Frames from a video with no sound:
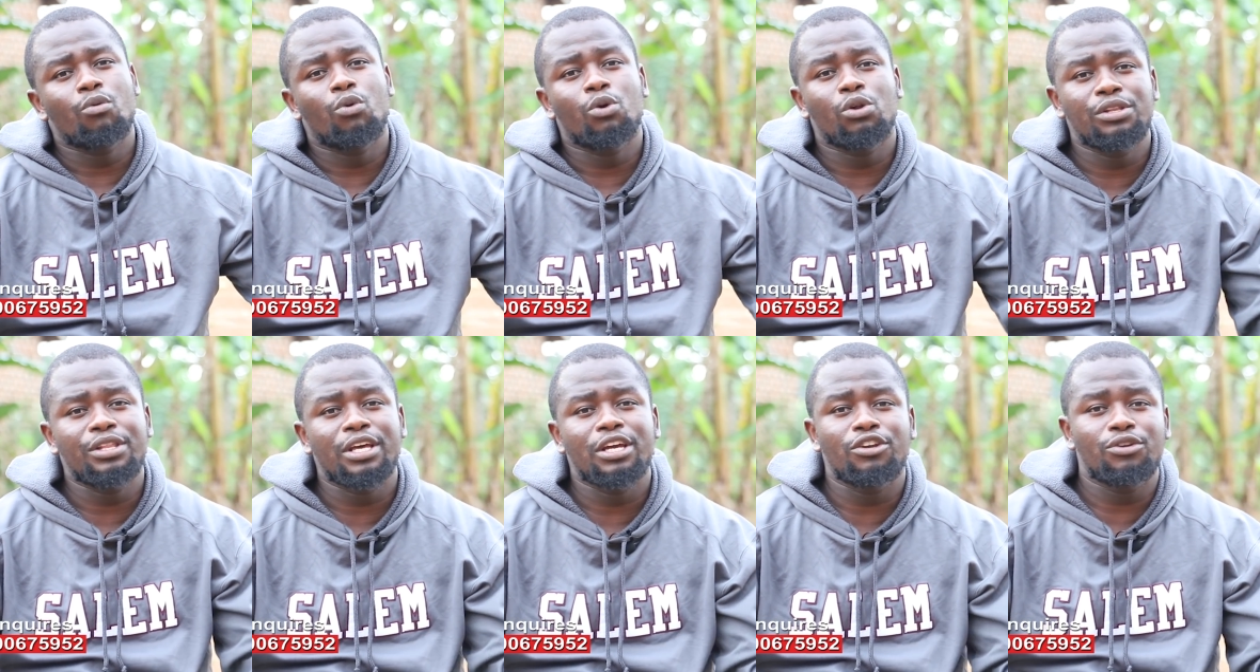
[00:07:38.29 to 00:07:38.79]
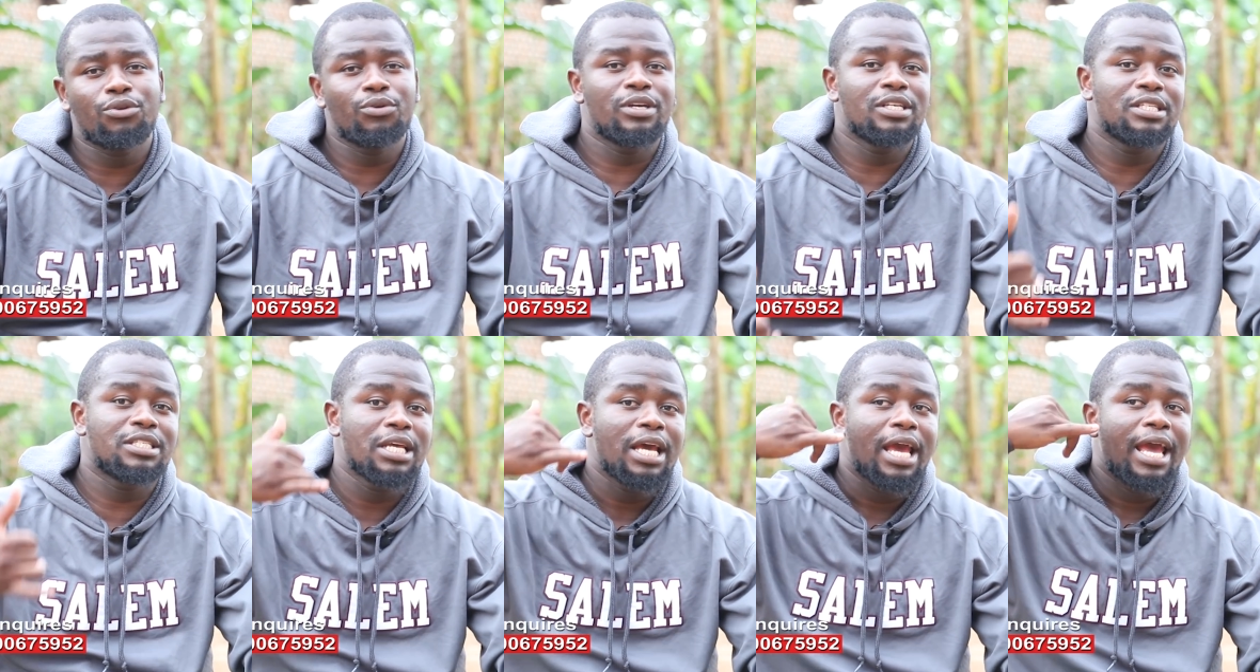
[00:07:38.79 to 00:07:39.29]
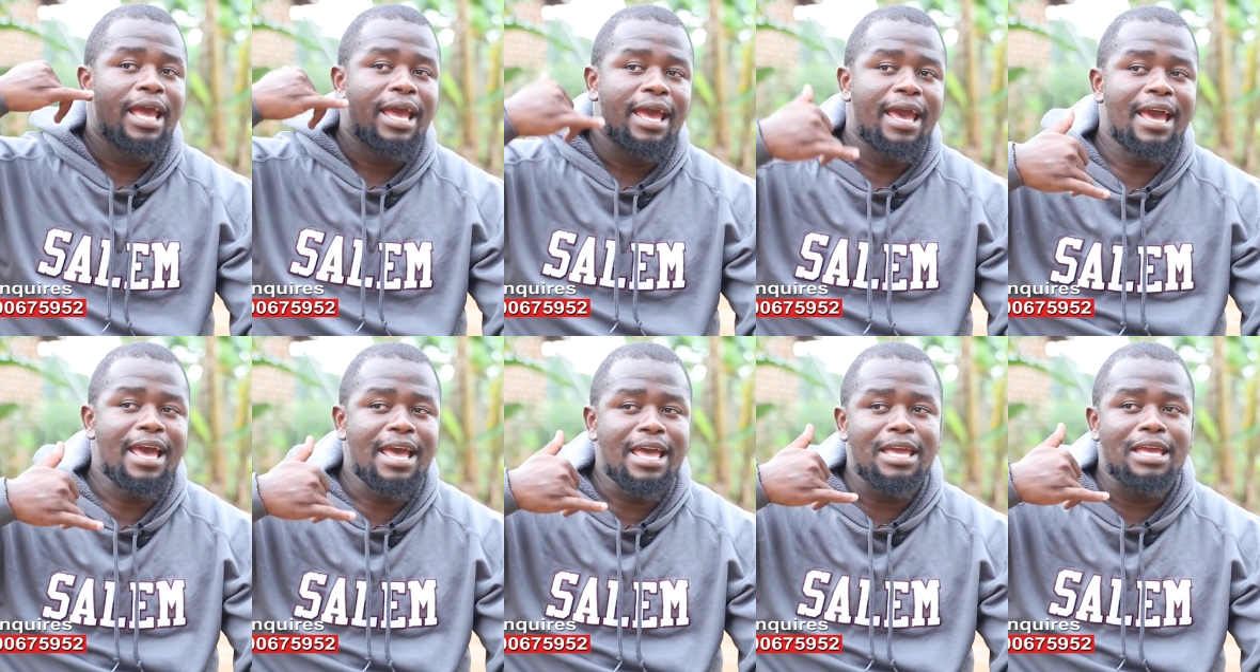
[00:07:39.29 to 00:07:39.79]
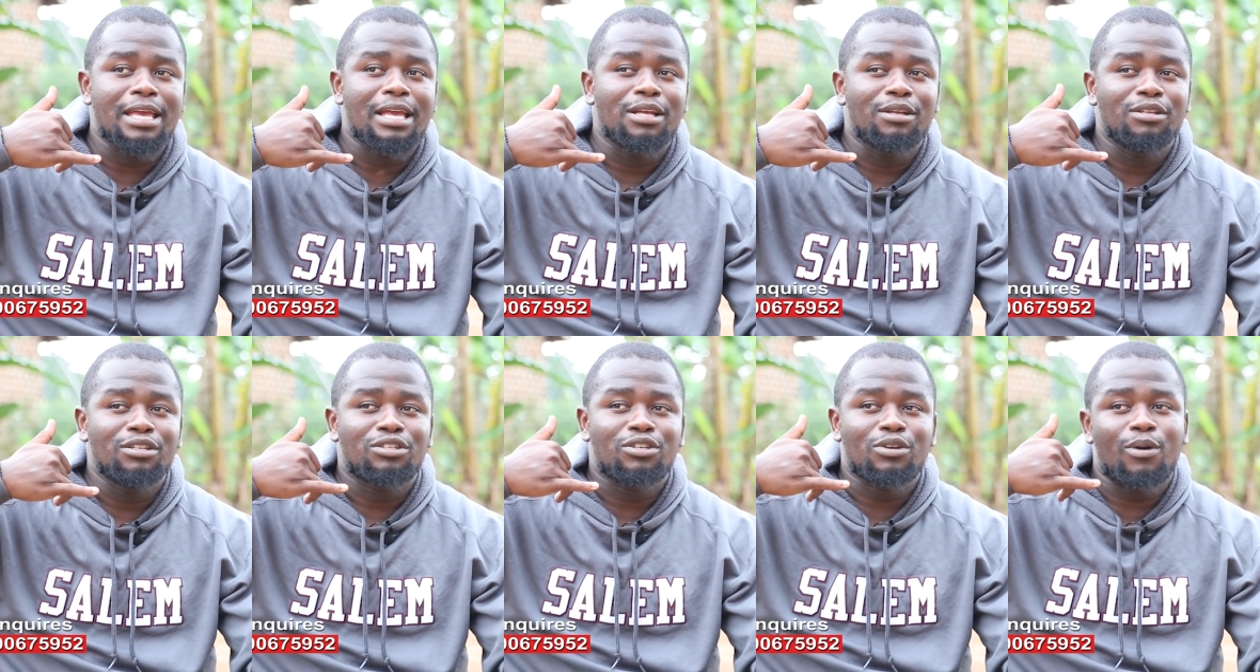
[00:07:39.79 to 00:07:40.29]
All they do is, hey,
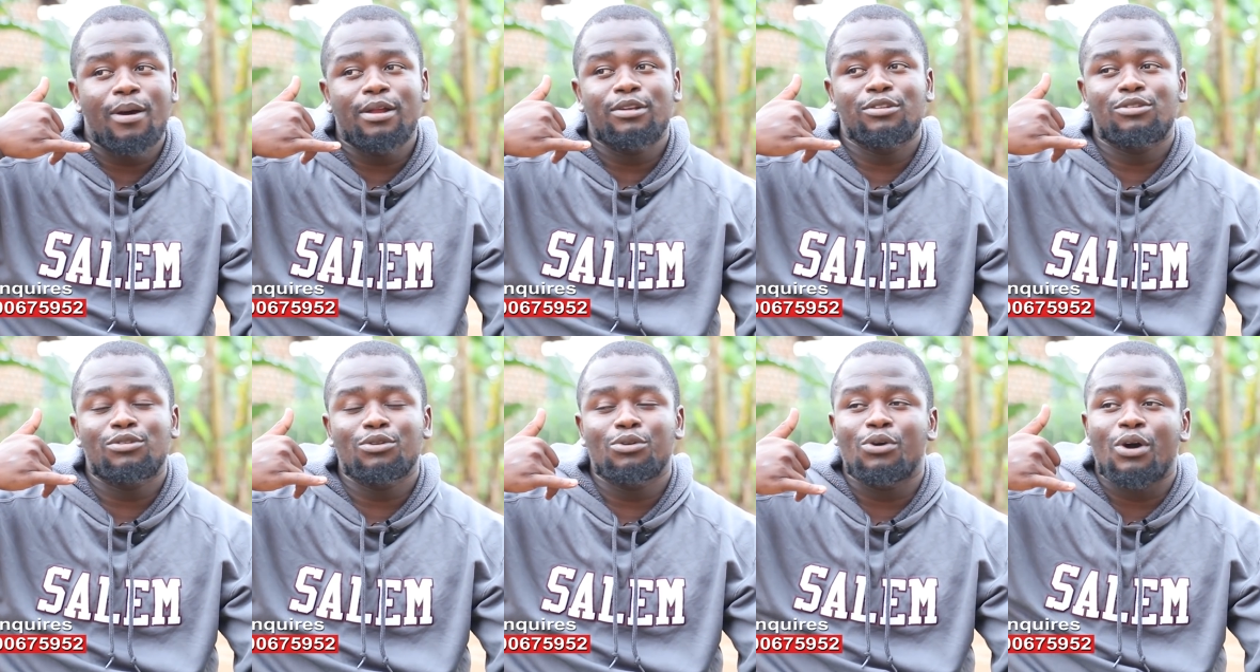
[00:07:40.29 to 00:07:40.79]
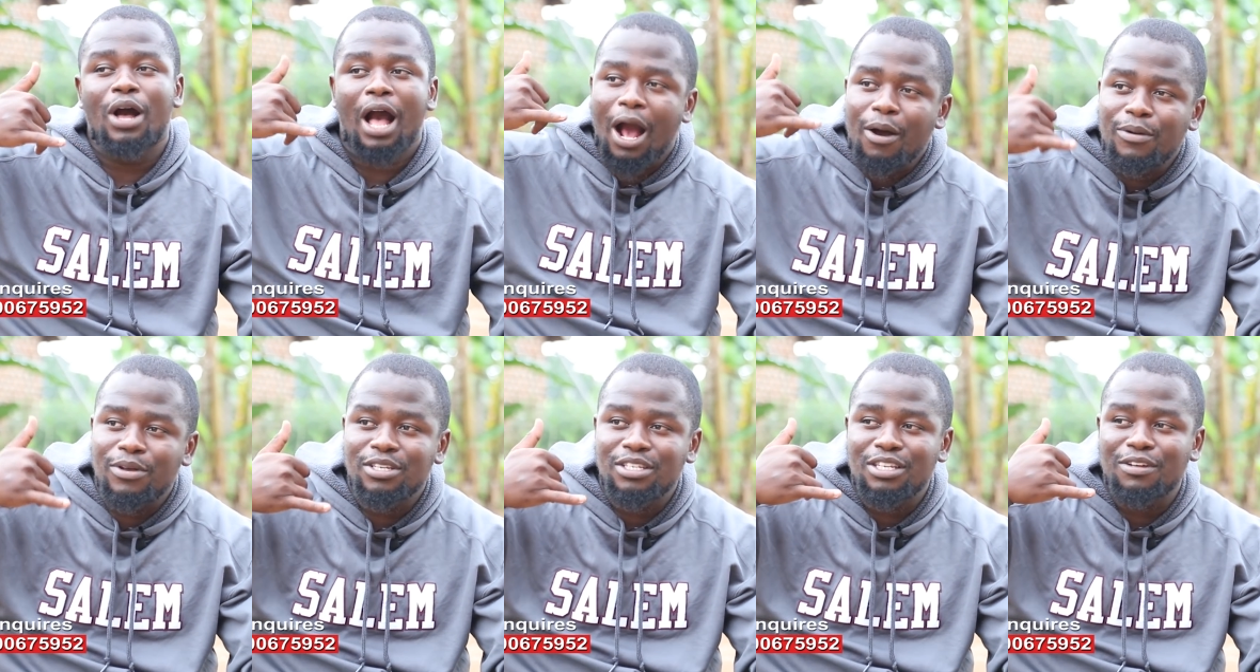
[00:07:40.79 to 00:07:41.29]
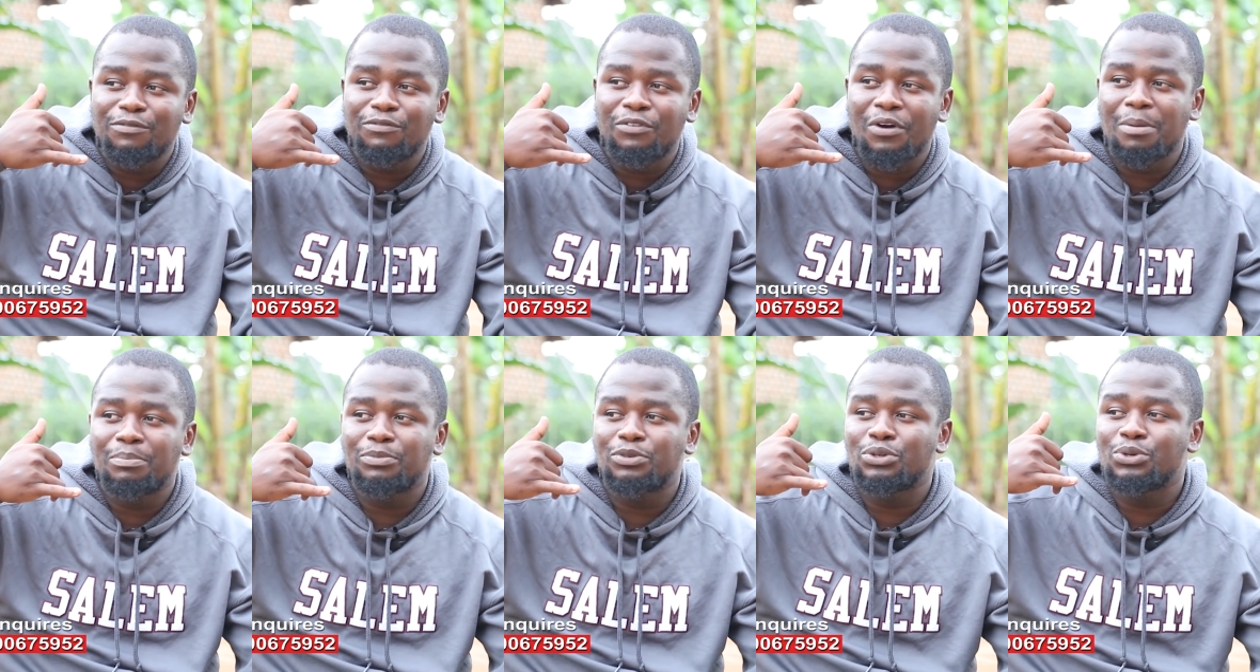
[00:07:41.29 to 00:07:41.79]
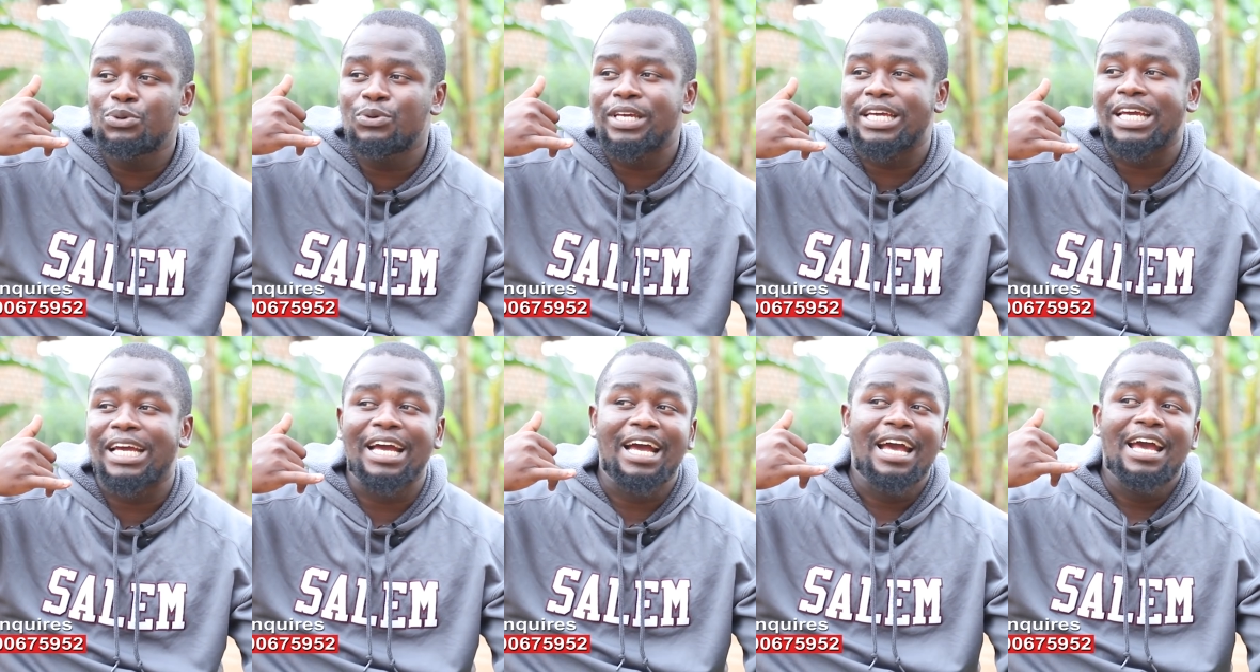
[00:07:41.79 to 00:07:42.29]
so and so, how is the farm
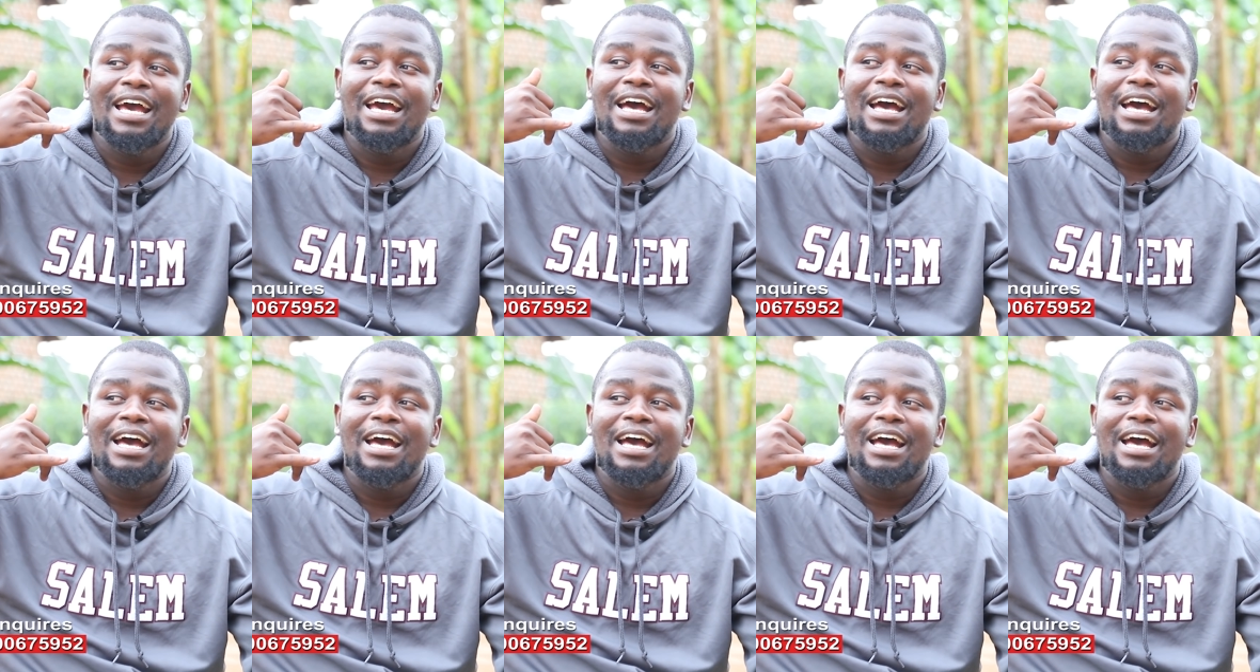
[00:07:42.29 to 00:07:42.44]
doing?